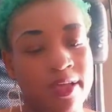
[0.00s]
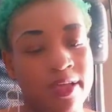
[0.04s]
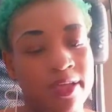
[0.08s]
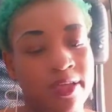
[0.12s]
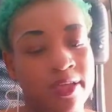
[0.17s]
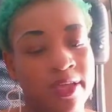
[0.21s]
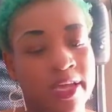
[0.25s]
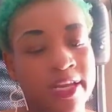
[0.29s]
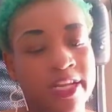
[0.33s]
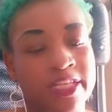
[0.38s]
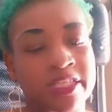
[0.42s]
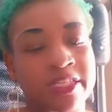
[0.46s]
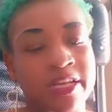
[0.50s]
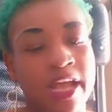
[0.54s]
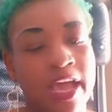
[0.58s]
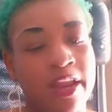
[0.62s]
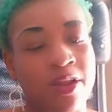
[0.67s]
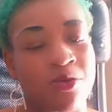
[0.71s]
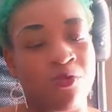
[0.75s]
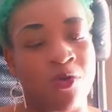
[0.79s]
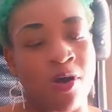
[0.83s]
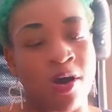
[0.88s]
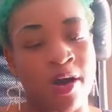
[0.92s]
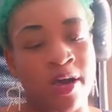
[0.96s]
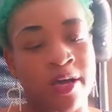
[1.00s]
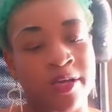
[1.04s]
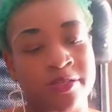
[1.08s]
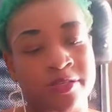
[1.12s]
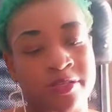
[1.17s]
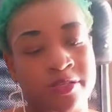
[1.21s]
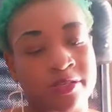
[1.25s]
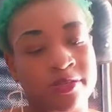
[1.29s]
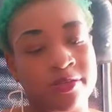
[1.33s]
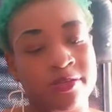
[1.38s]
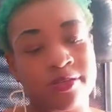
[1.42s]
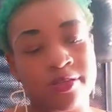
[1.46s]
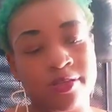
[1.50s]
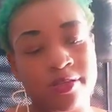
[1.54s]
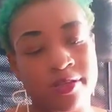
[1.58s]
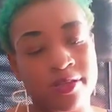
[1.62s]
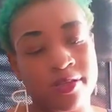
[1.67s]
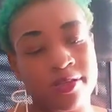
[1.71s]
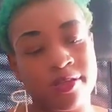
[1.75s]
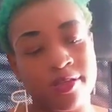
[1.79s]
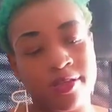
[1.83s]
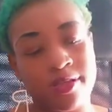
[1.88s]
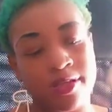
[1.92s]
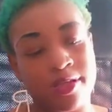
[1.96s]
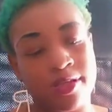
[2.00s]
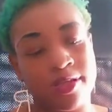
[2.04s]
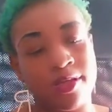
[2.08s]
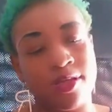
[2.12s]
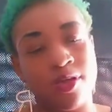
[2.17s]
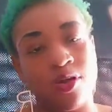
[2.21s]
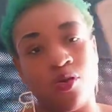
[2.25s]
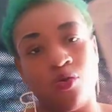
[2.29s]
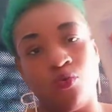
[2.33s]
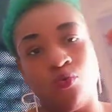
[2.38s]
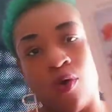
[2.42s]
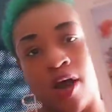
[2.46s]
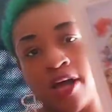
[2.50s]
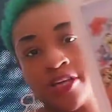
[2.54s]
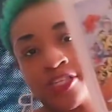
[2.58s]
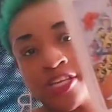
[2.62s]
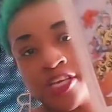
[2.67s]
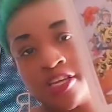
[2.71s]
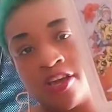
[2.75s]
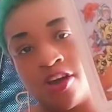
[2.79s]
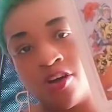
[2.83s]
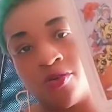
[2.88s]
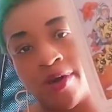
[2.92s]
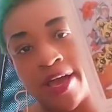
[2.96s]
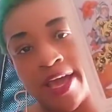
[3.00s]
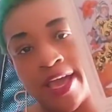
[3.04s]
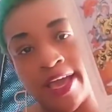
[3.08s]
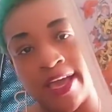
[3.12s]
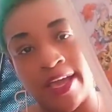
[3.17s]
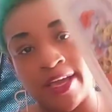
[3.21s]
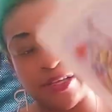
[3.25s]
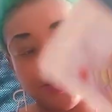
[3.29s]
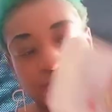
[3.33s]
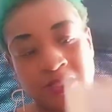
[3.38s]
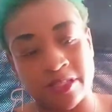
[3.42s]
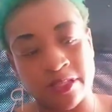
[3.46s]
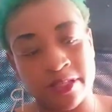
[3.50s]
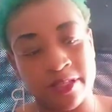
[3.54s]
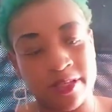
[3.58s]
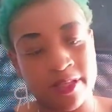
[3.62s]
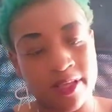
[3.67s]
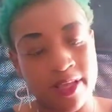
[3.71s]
Yeah, this knight of wands. Watching your ass.